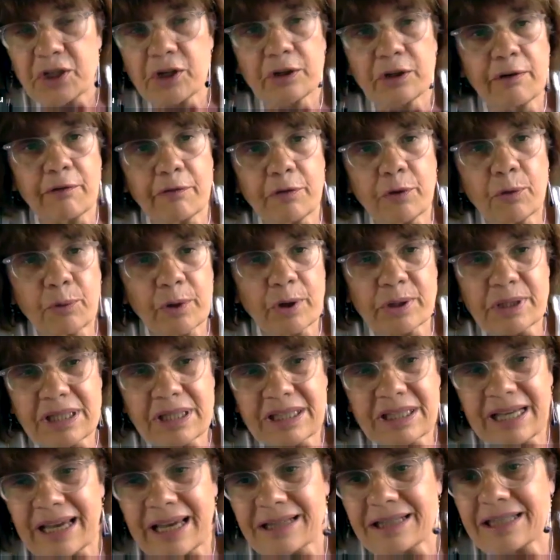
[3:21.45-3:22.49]
of the word
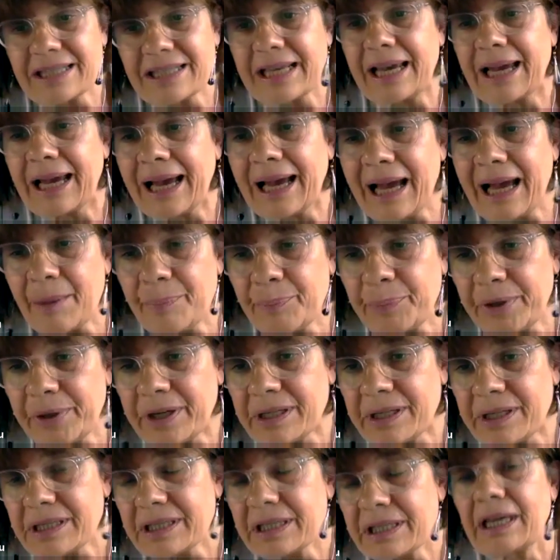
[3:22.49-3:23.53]
sense
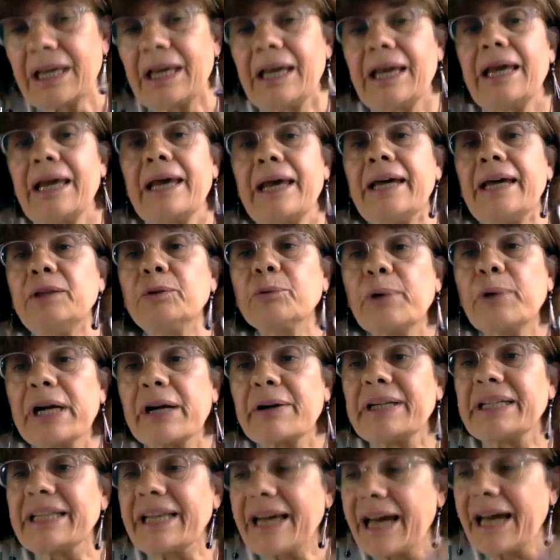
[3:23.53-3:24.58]
happens, and where
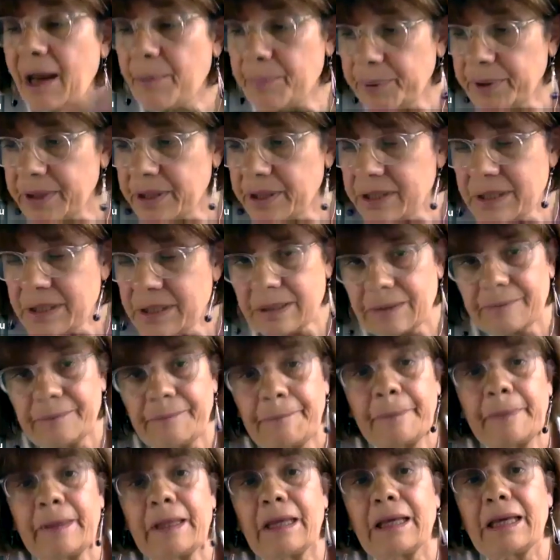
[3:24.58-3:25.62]
it happens
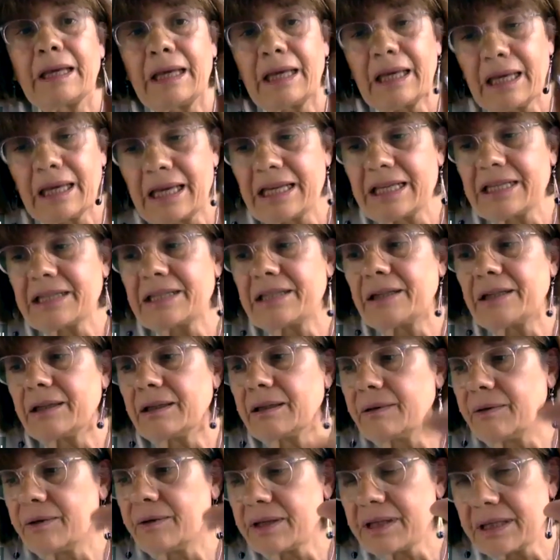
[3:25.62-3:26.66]
is
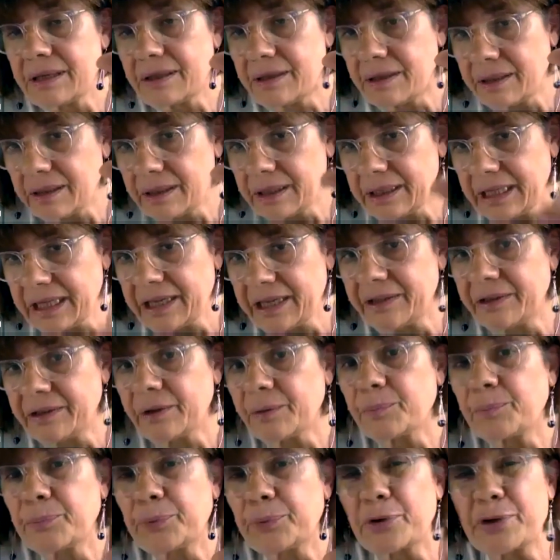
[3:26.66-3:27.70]
in
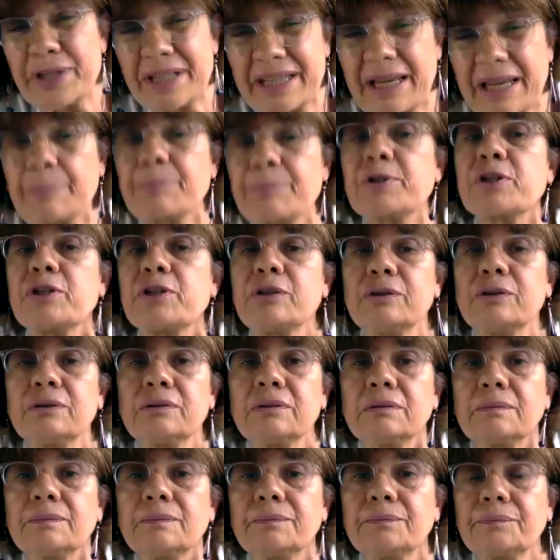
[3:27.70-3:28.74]
perception.
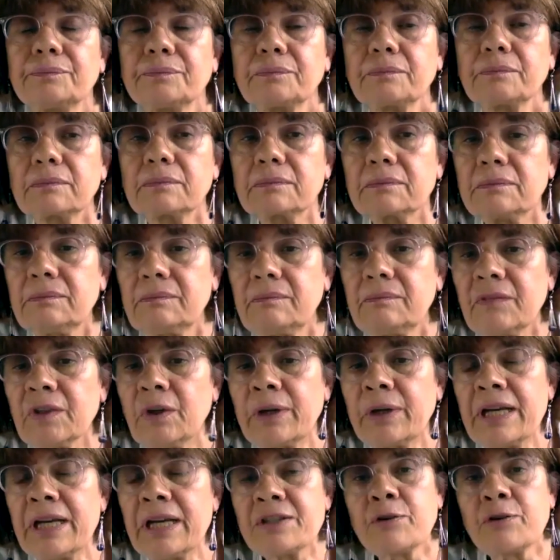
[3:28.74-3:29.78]

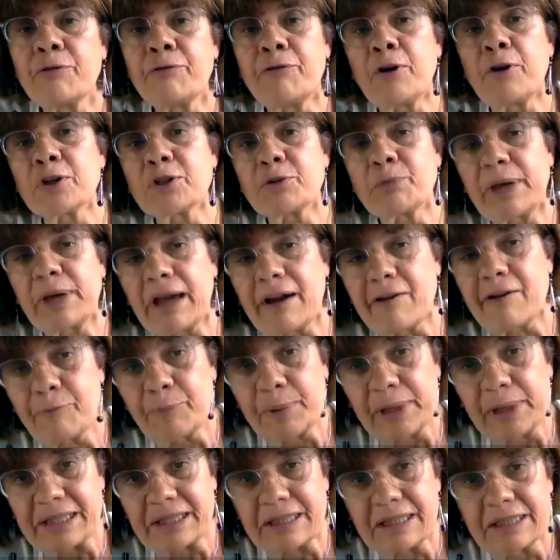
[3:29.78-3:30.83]
Okay, so first we have
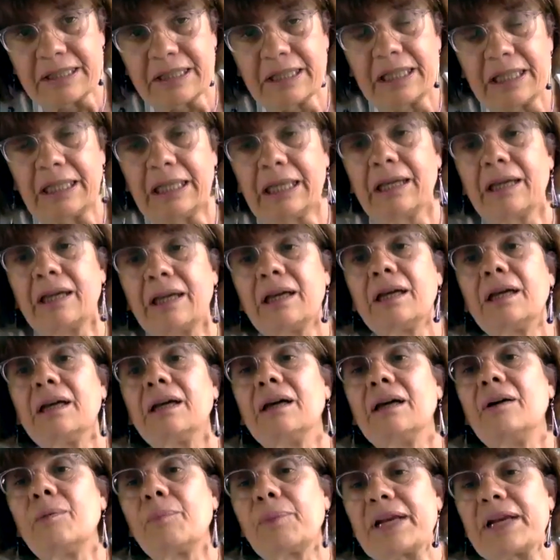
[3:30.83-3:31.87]
plasticity
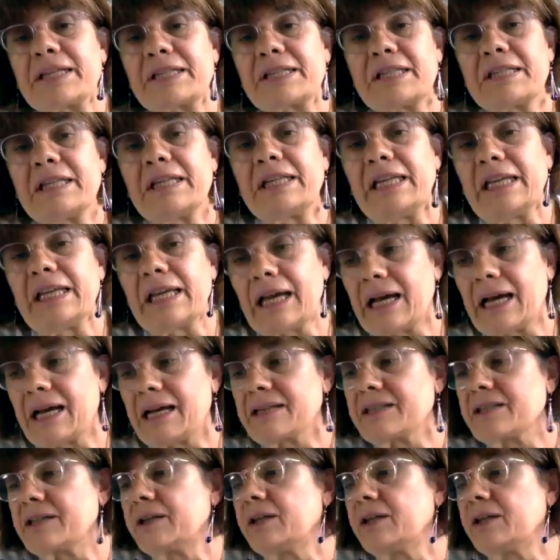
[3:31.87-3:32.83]
as